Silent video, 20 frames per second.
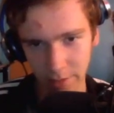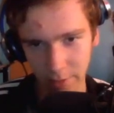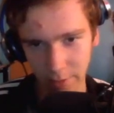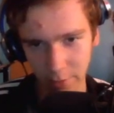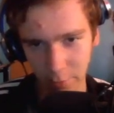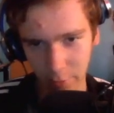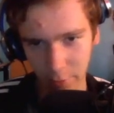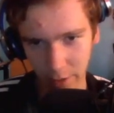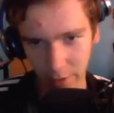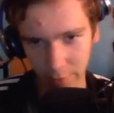
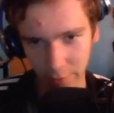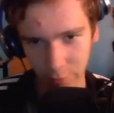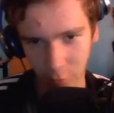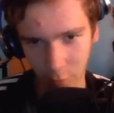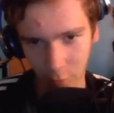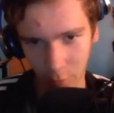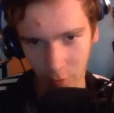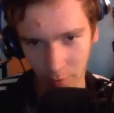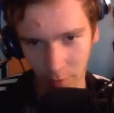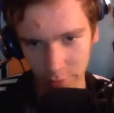We got
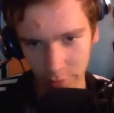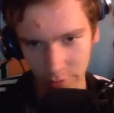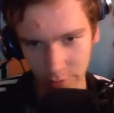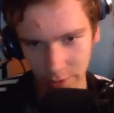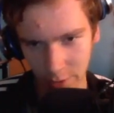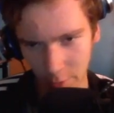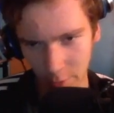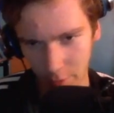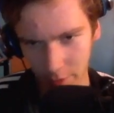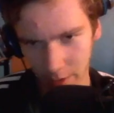four pumps.
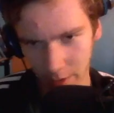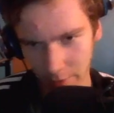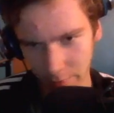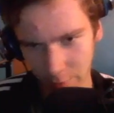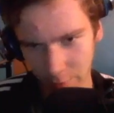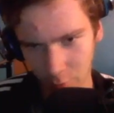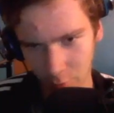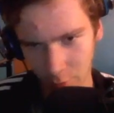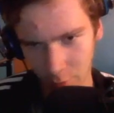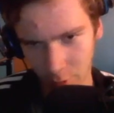We got
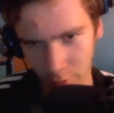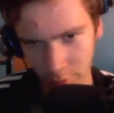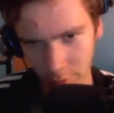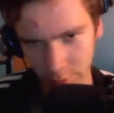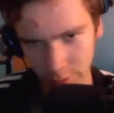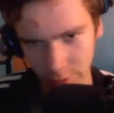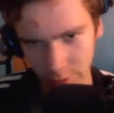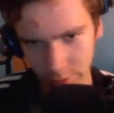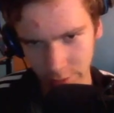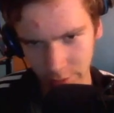four
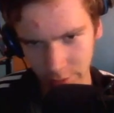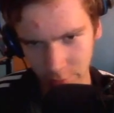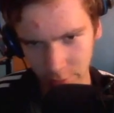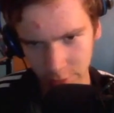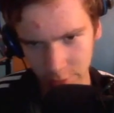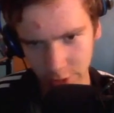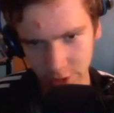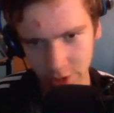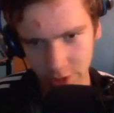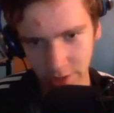motors.
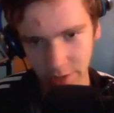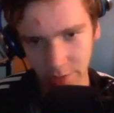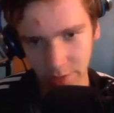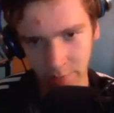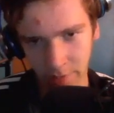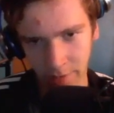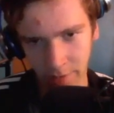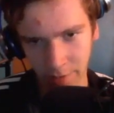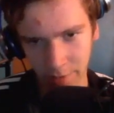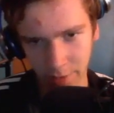We just need to
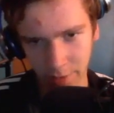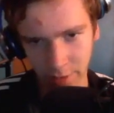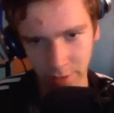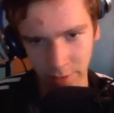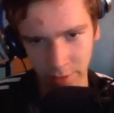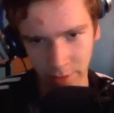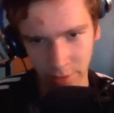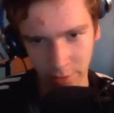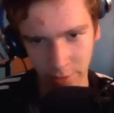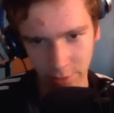make the
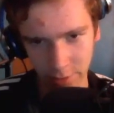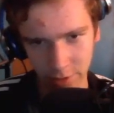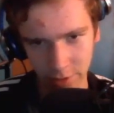gears.